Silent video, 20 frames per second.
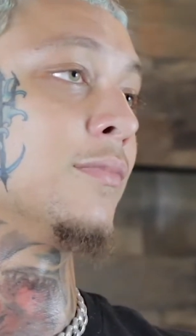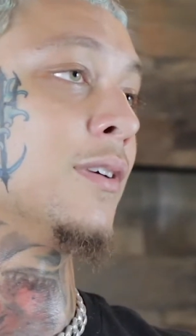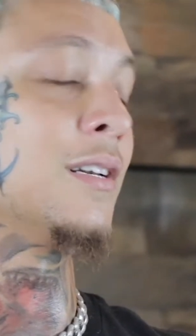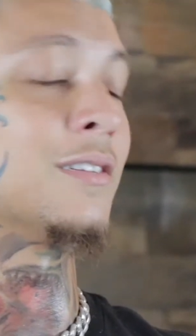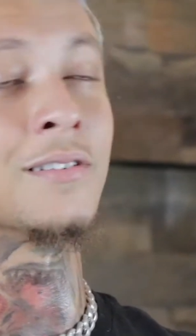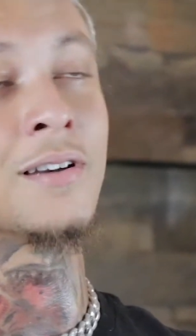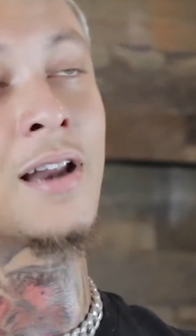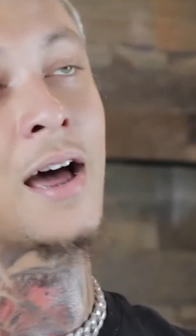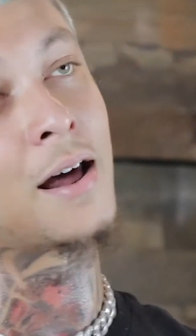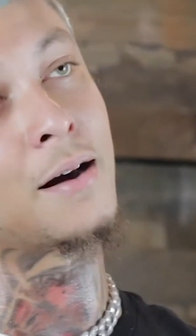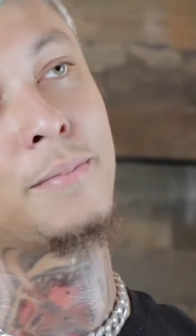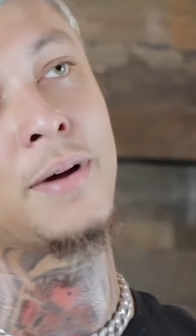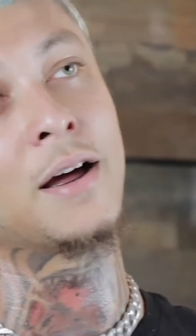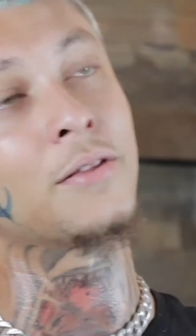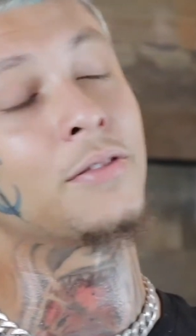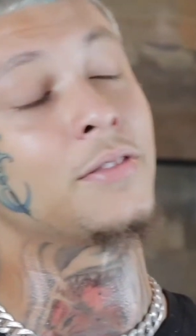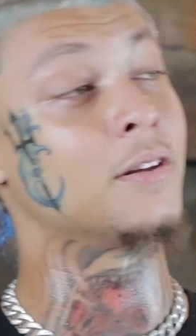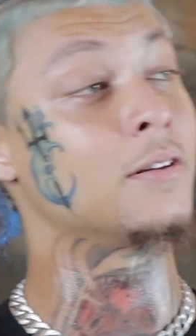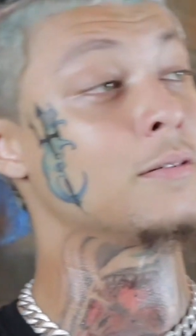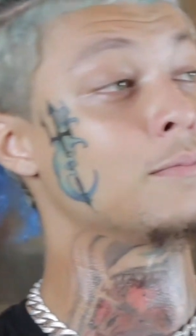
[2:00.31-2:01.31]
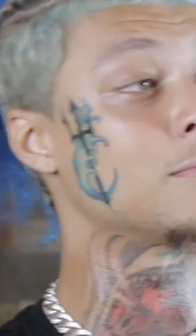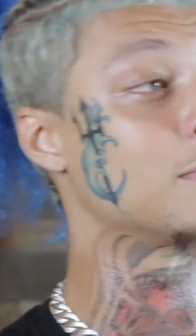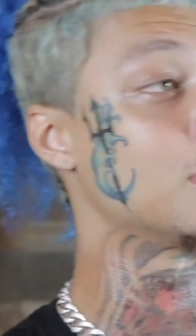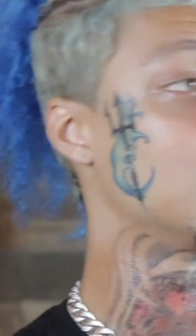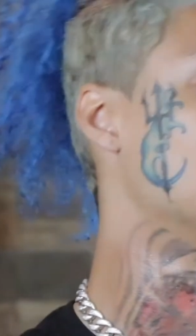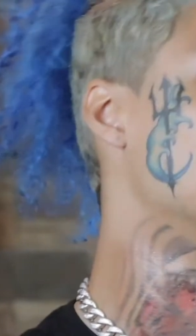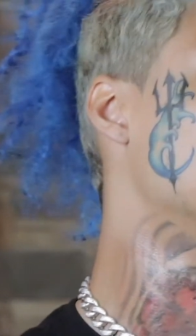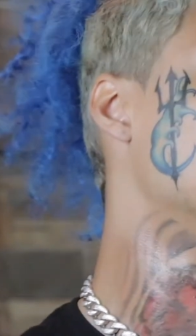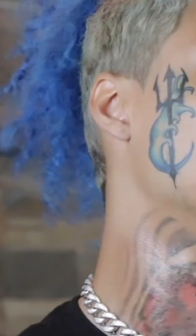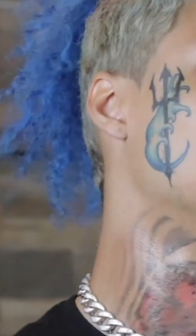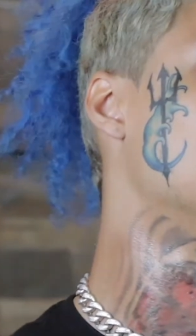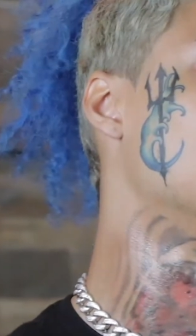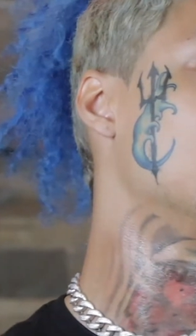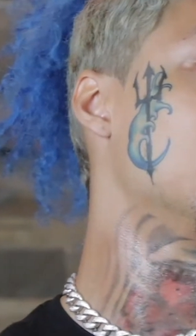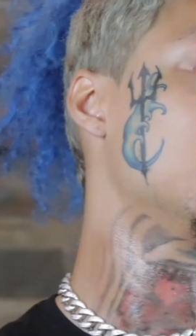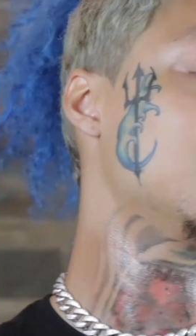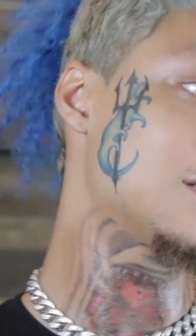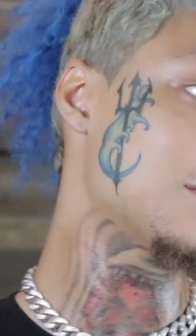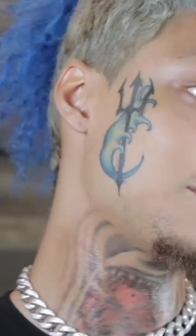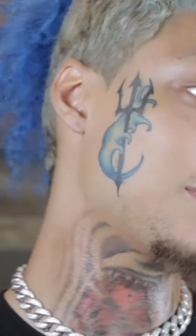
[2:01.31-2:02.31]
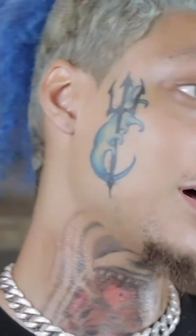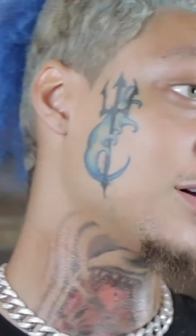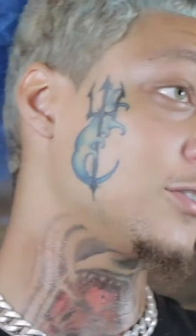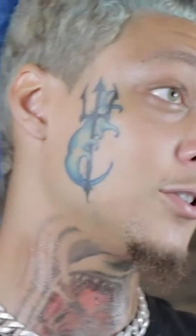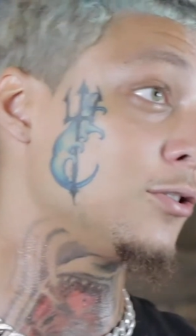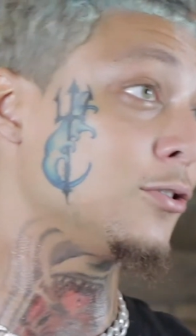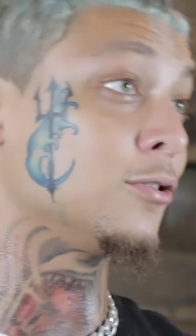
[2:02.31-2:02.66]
It's not about them. It's about